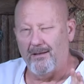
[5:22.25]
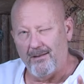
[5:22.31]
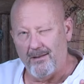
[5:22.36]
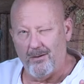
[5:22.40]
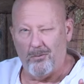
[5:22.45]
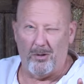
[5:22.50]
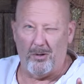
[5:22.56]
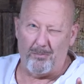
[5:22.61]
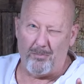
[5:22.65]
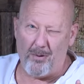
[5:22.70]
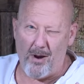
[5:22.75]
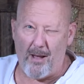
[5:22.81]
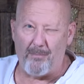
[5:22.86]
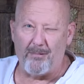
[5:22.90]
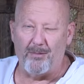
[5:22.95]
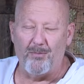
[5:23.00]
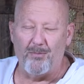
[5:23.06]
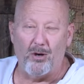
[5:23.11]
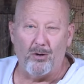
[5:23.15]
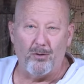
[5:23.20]
The one
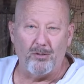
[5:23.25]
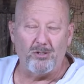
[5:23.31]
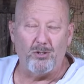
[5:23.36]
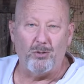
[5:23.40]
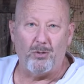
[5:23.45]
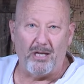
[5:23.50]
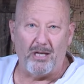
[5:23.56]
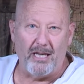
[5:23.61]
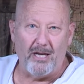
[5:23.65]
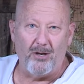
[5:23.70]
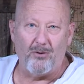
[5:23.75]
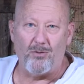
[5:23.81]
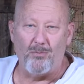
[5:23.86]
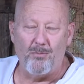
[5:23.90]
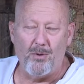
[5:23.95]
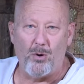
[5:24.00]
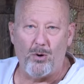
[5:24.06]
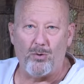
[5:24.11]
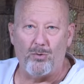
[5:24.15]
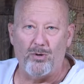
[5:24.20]
problem though is you can hear the
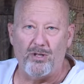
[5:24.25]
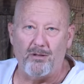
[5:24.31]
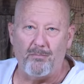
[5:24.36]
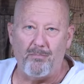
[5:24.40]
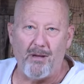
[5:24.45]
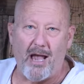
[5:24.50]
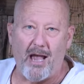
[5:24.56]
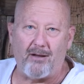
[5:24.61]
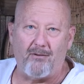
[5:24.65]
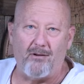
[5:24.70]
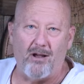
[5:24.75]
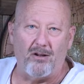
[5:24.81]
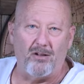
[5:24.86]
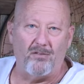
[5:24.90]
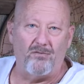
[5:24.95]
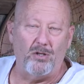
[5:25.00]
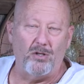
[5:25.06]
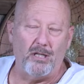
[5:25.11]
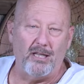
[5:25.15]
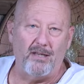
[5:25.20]
motor in the background
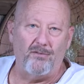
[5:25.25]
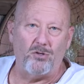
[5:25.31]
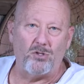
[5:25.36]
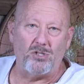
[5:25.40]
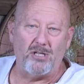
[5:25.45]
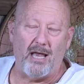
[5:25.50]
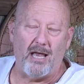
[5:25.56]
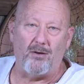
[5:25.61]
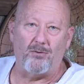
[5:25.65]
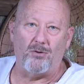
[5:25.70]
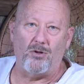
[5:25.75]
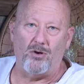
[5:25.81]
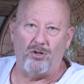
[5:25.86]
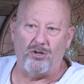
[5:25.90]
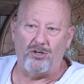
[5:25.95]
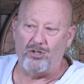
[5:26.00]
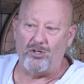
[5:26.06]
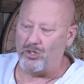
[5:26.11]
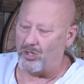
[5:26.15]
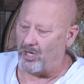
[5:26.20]
if you leave your sound
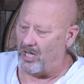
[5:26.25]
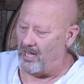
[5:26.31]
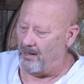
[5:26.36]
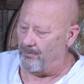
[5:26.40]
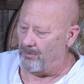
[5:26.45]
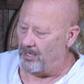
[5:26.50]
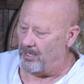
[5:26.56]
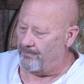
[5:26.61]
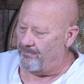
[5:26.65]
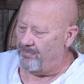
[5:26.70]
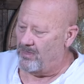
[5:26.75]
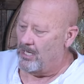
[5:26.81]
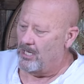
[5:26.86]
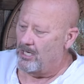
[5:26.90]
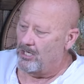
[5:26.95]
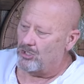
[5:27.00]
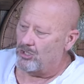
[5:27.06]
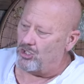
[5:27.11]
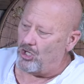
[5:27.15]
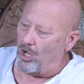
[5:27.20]
on in your camera.
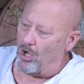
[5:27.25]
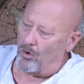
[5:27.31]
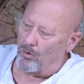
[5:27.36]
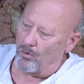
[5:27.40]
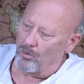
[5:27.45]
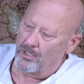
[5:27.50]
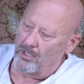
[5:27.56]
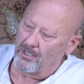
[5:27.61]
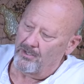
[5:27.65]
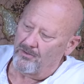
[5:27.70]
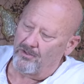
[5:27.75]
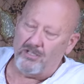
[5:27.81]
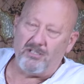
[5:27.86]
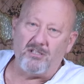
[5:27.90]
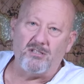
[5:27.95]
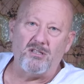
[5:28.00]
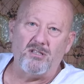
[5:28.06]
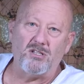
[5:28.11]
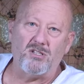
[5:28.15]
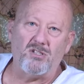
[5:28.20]
So, this
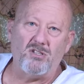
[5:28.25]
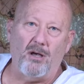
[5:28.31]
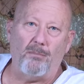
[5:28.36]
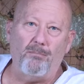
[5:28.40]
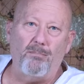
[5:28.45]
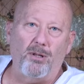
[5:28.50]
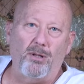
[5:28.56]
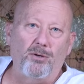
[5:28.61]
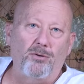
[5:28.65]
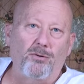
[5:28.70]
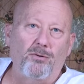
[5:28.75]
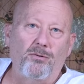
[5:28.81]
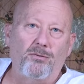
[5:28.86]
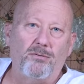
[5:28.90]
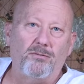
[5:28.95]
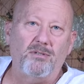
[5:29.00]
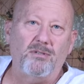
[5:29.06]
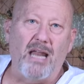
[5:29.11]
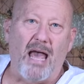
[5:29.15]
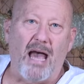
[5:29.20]
is the Sublue
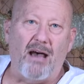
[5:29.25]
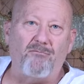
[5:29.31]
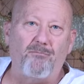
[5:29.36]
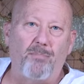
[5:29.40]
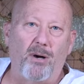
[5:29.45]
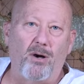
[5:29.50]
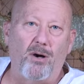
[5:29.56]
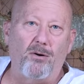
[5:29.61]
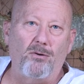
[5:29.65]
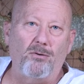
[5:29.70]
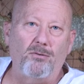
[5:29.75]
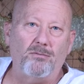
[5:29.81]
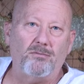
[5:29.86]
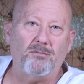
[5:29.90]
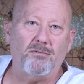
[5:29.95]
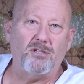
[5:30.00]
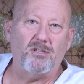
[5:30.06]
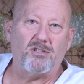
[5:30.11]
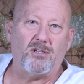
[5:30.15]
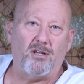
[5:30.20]
Navbow
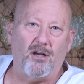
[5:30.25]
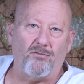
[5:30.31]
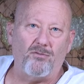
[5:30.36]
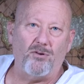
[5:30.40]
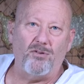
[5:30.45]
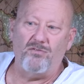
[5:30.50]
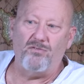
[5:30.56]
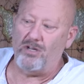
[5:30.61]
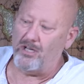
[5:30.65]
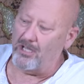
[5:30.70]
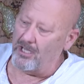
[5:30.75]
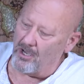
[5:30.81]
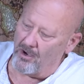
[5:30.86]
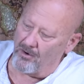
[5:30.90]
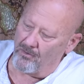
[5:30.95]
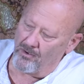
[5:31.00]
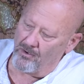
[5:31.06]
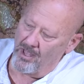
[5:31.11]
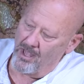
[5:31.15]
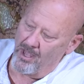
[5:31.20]
Discovery
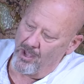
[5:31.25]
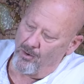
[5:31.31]
video.